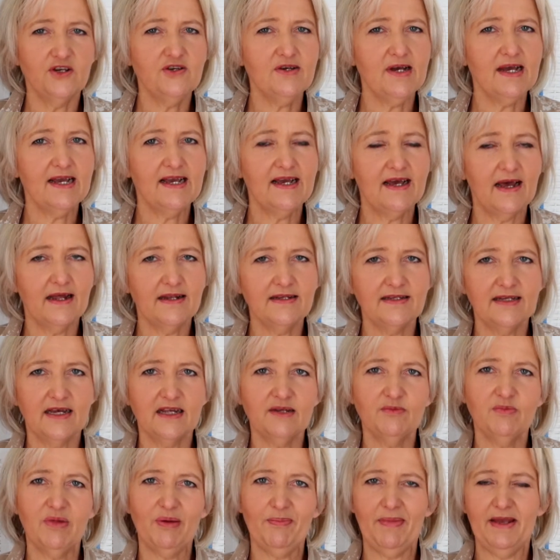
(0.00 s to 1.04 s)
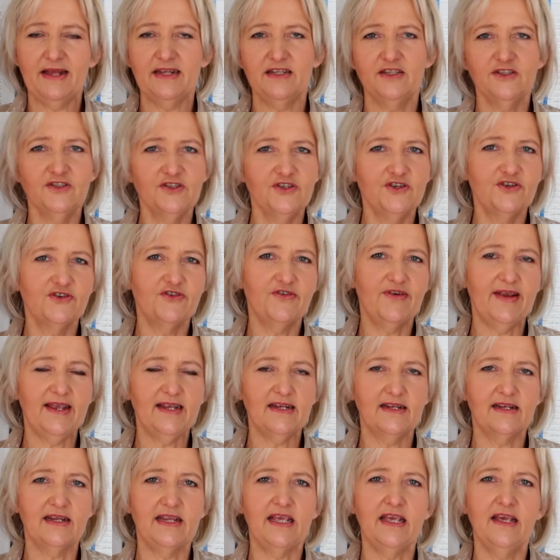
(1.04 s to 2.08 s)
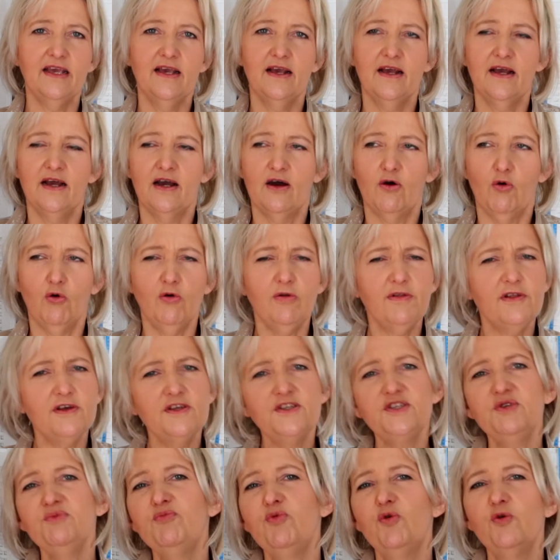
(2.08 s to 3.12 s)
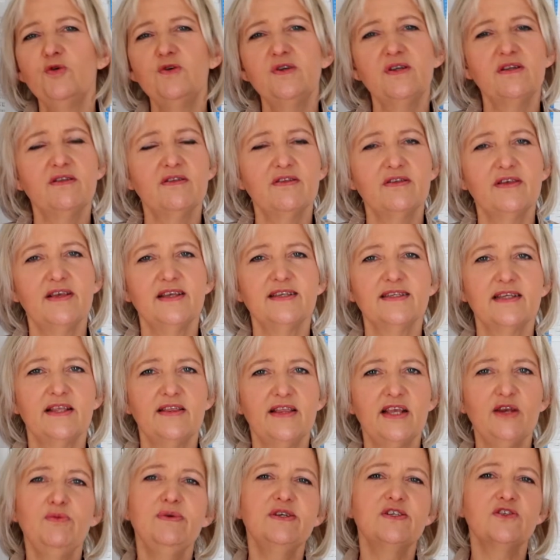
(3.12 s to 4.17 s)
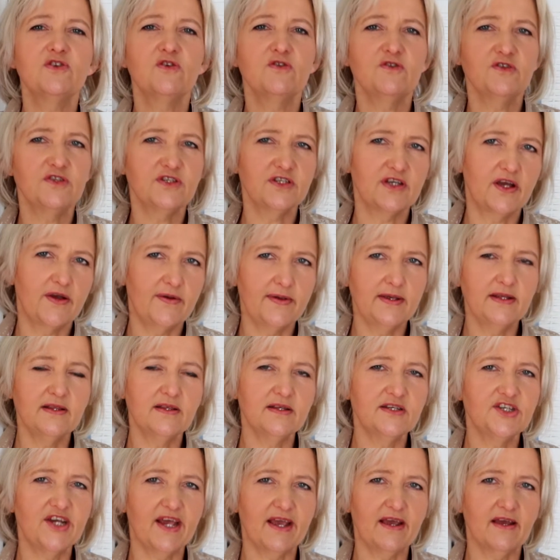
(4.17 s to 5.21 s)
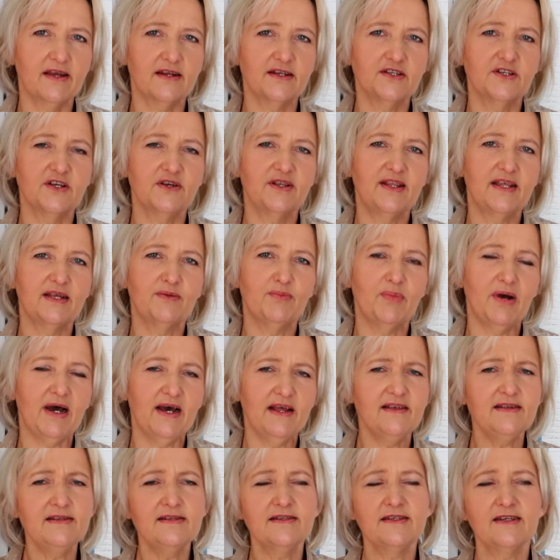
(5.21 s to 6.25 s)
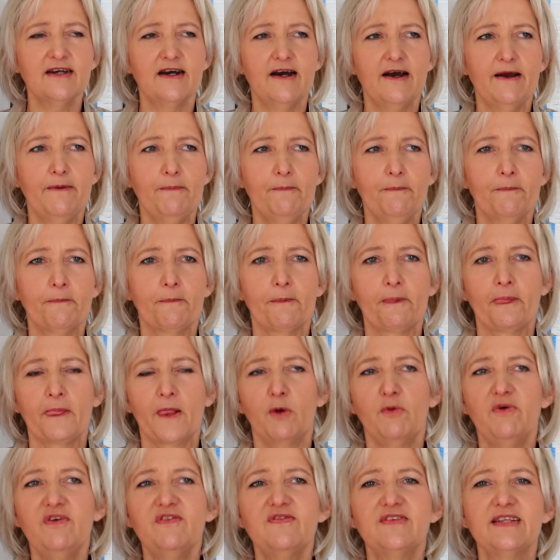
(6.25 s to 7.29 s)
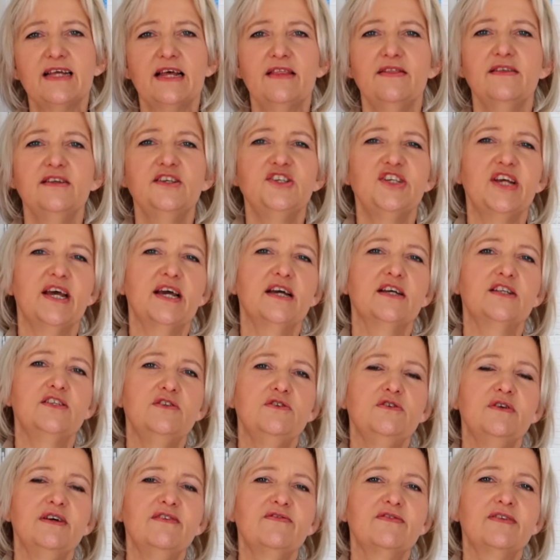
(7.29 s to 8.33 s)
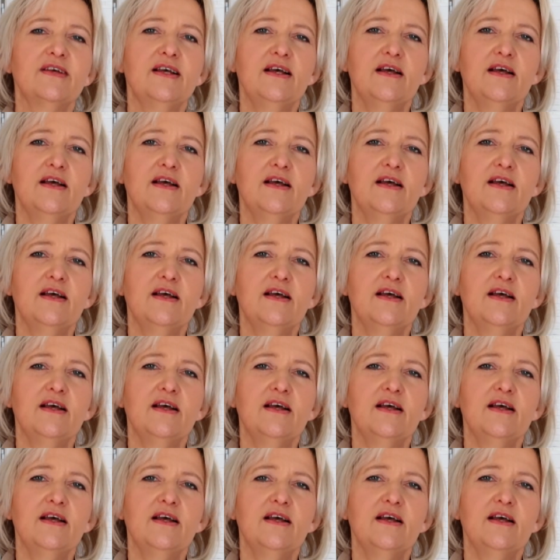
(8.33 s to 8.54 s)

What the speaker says: do I cut out my pattern correctly? All those important things. And then we start sewing the jacket, so that by the time we've done the jacket, you have